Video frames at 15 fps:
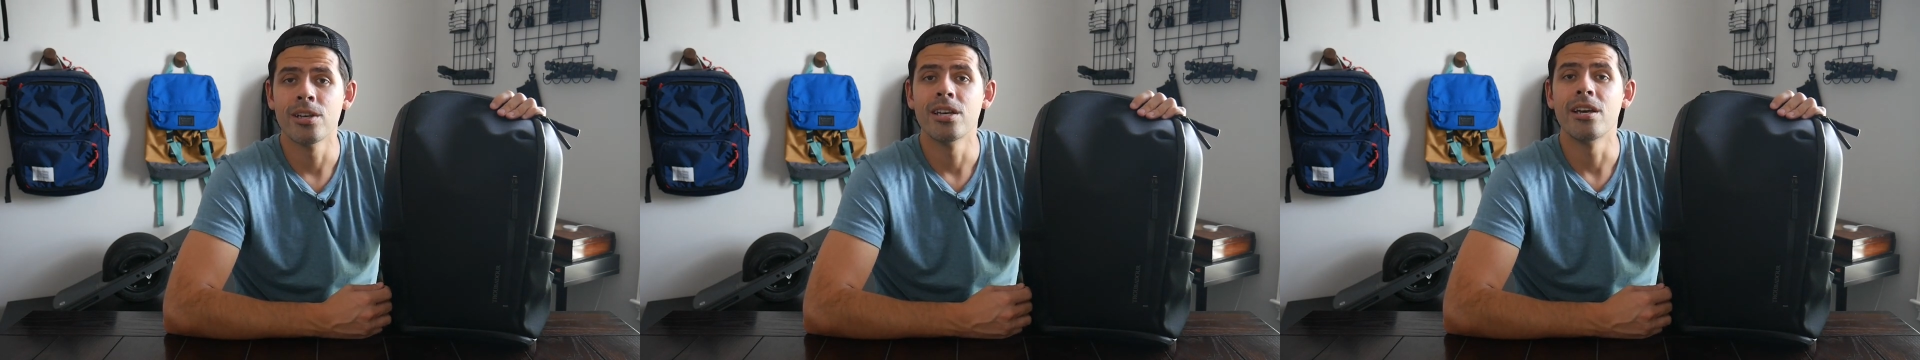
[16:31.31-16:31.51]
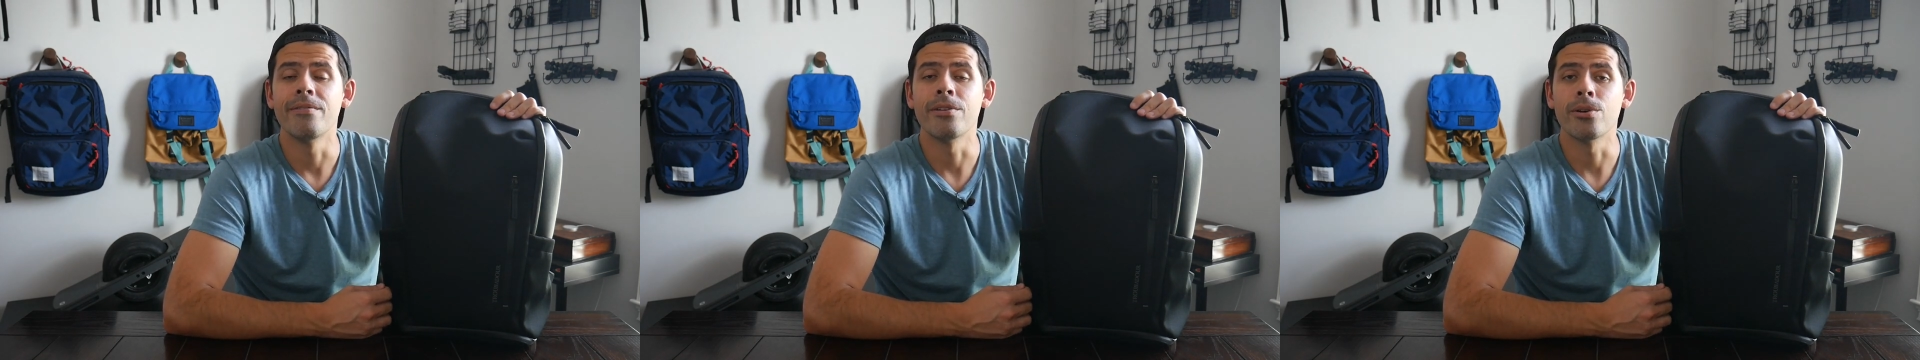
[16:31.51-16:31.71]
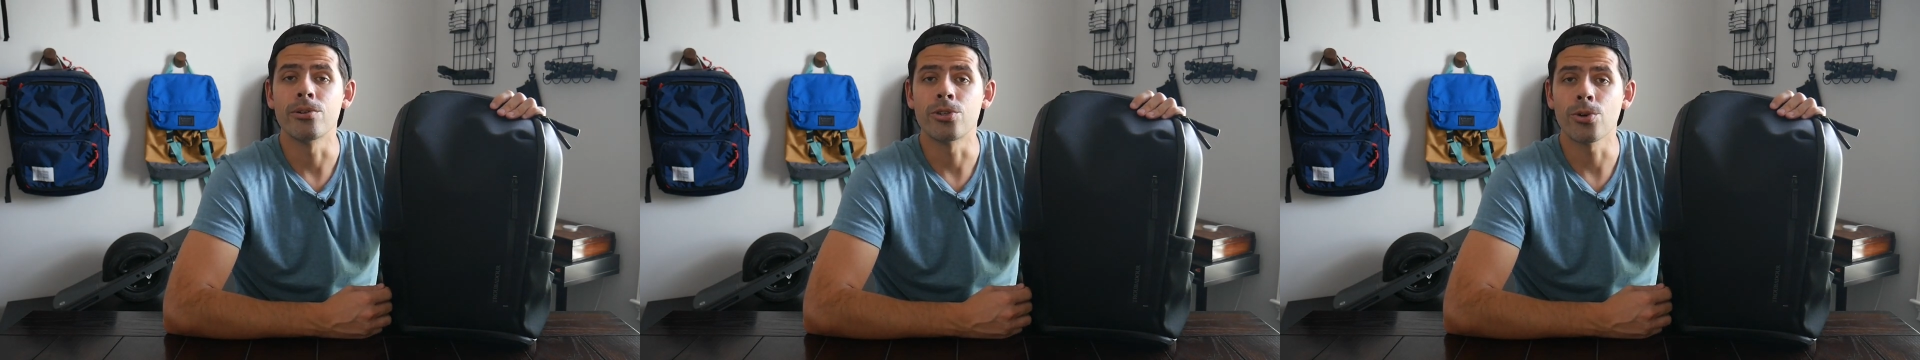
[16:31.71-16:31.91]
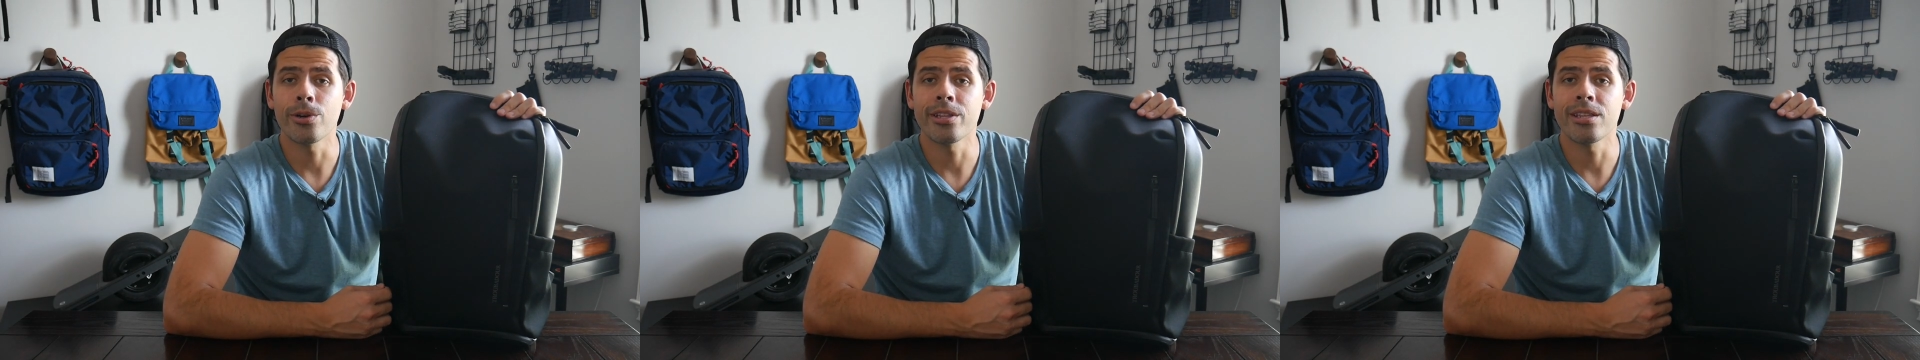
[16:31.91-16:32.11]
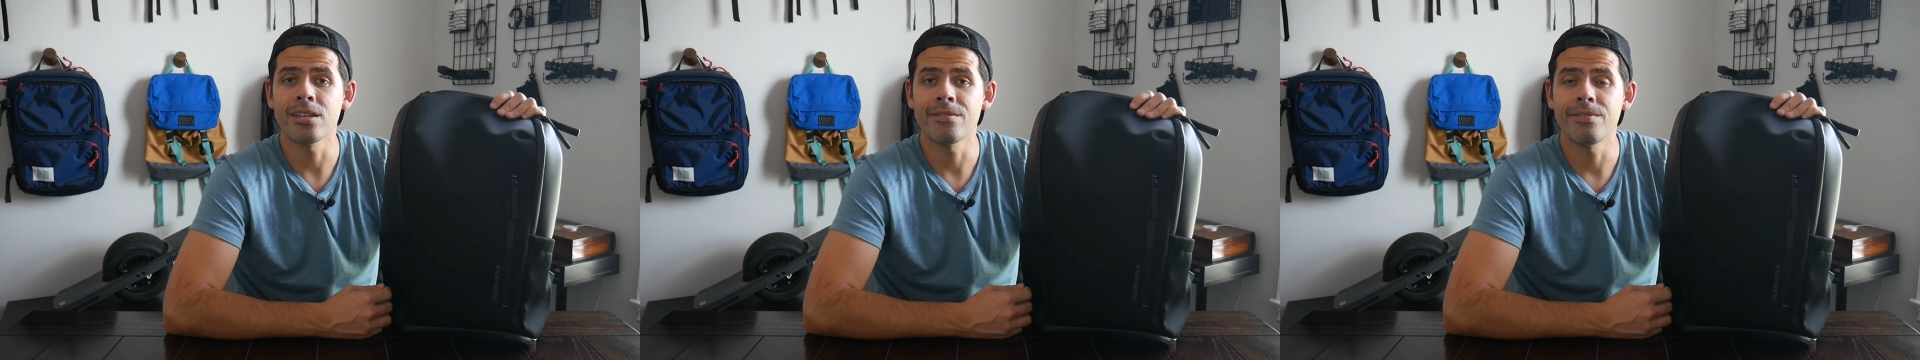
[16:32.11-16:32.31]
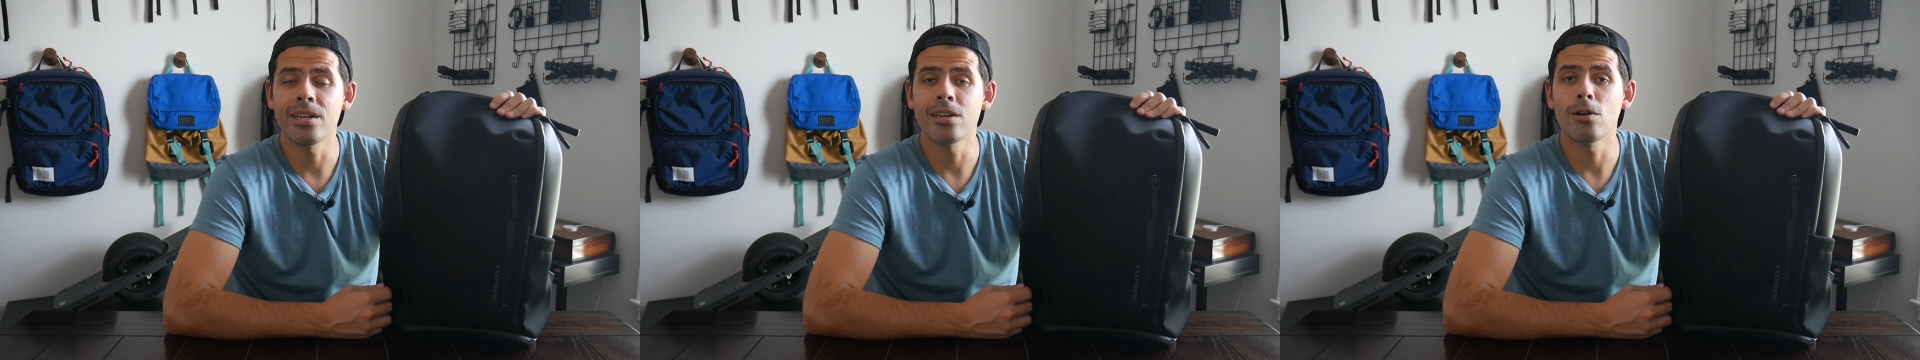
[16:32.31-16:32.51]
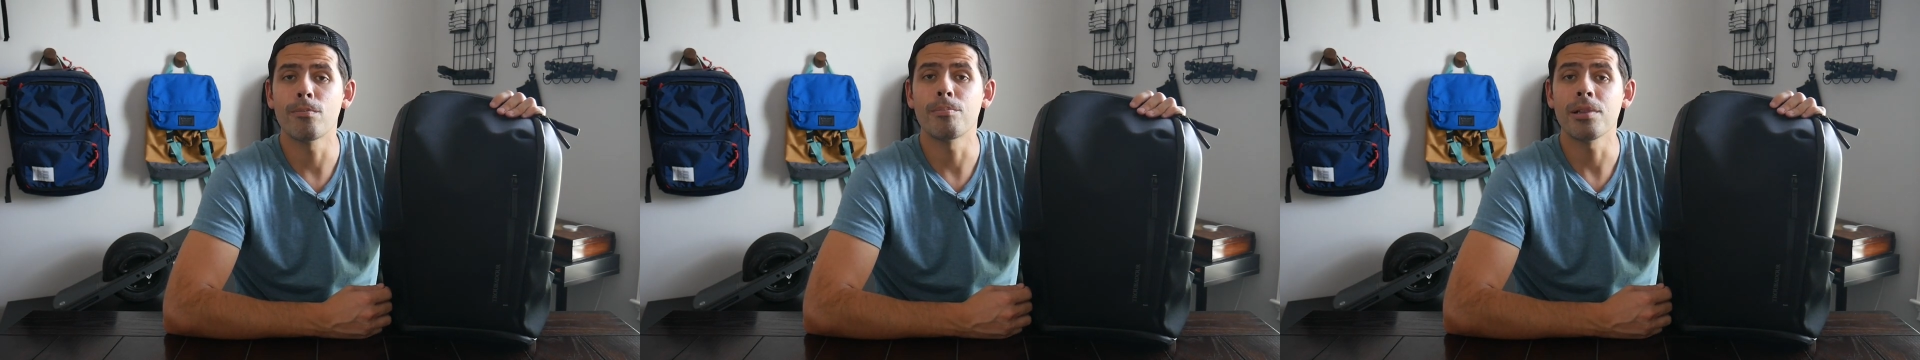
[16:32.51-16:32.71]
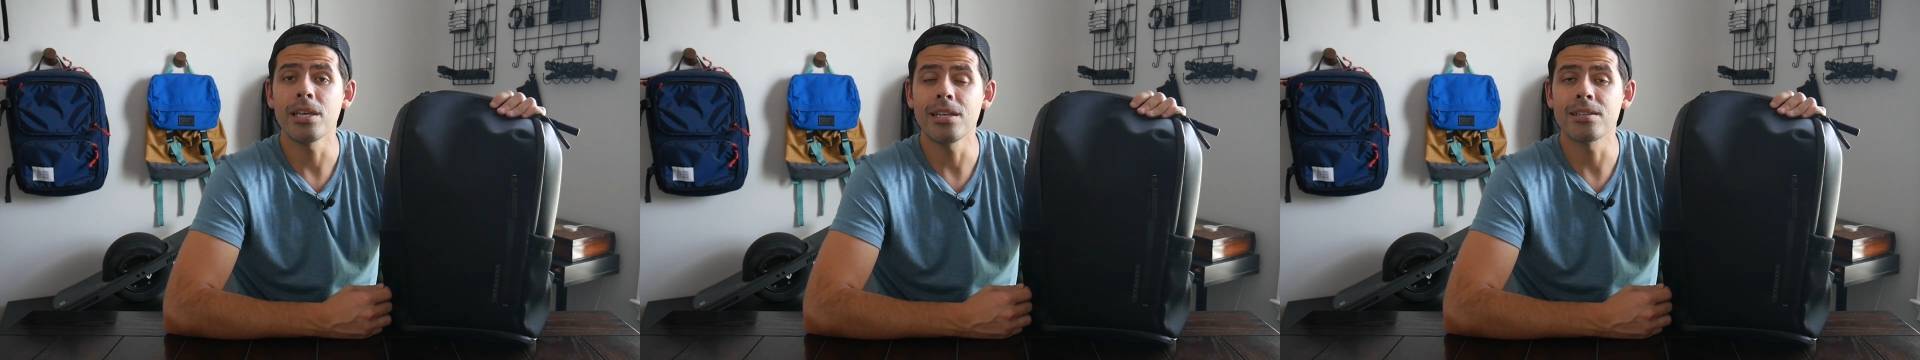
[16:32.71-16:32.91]
If you enjoyed this video,
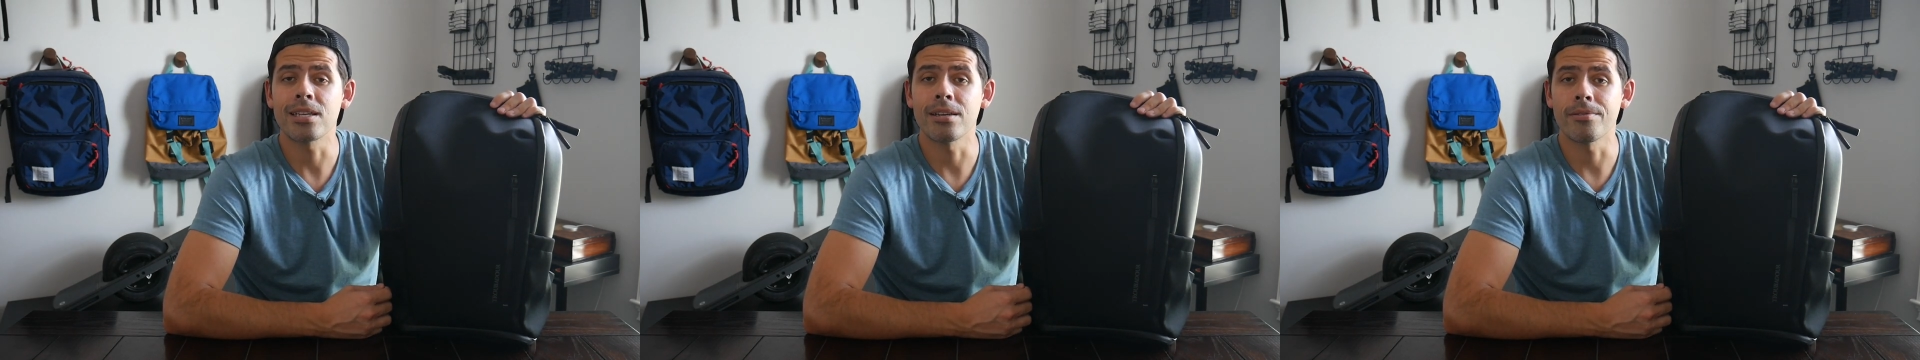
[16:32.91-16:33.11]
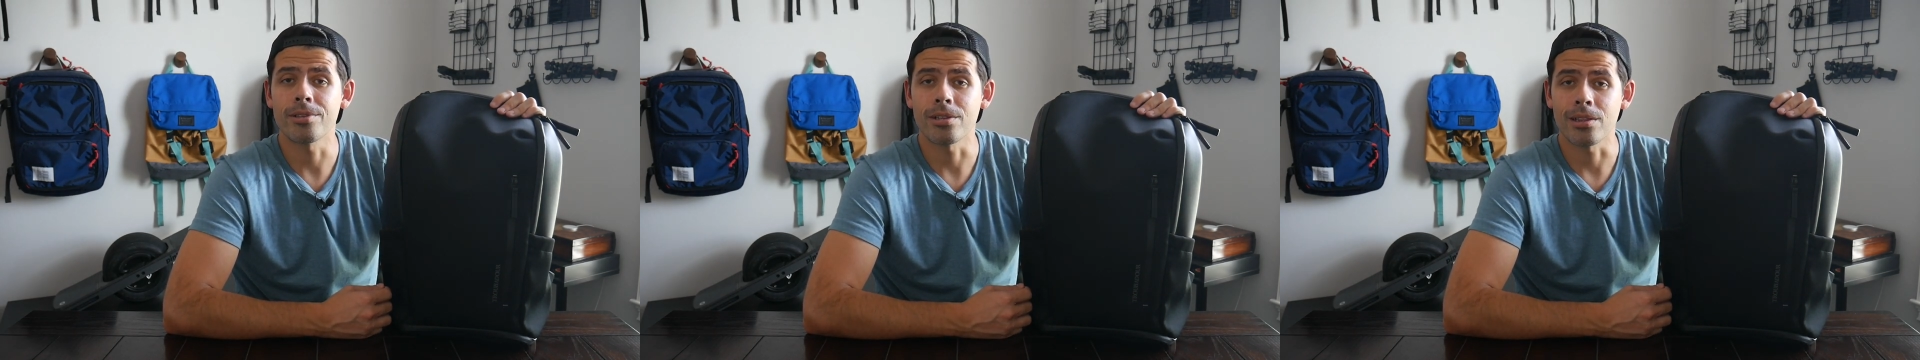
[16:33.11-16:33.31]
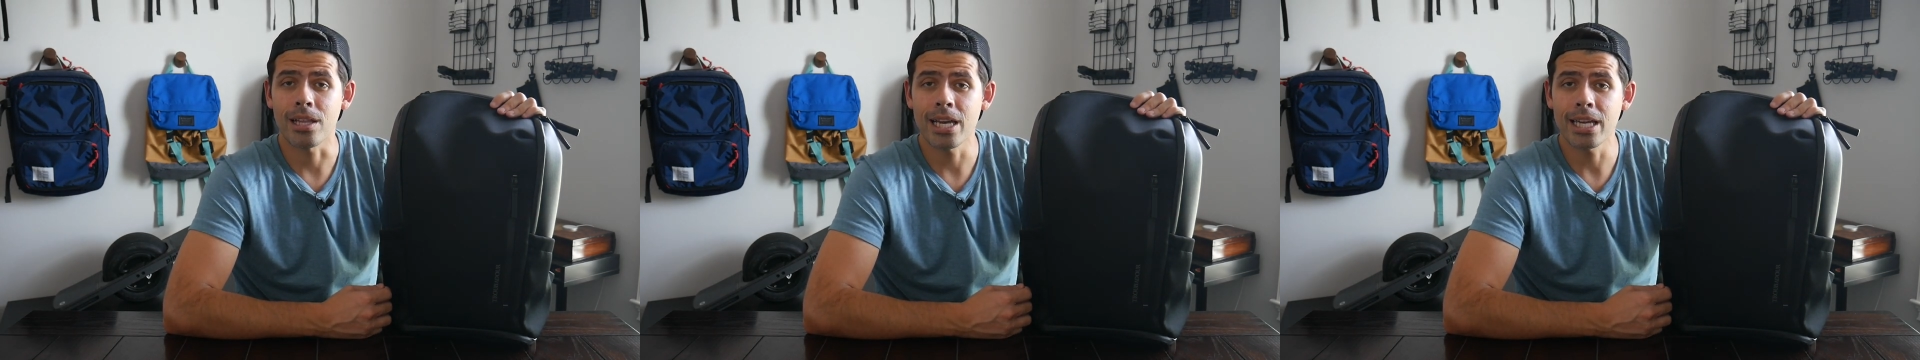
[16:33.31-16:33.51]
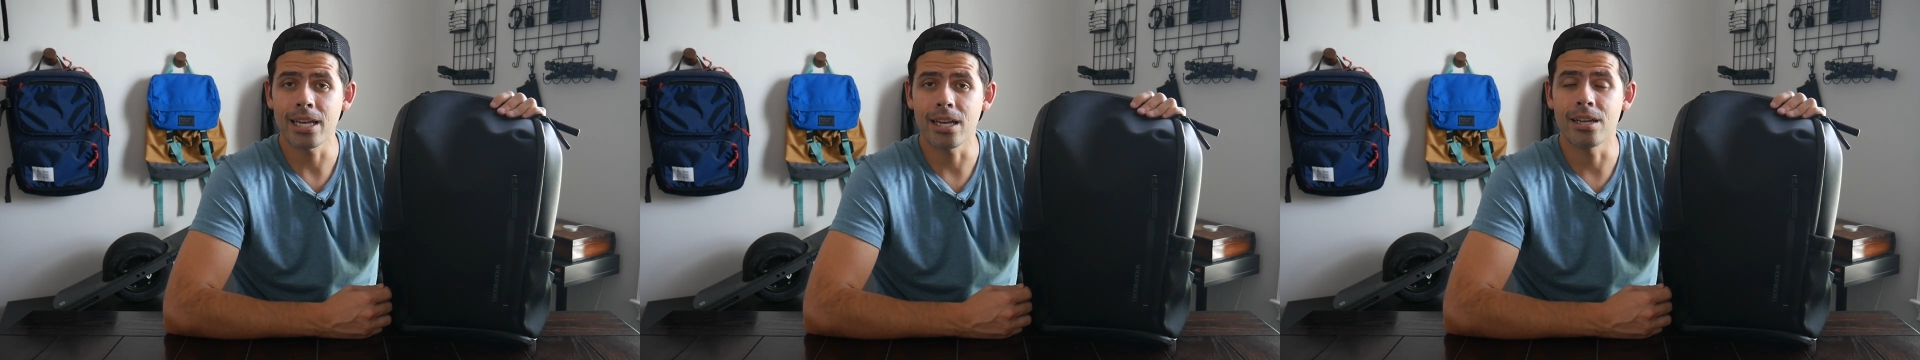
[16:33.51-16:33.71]
please give us a like.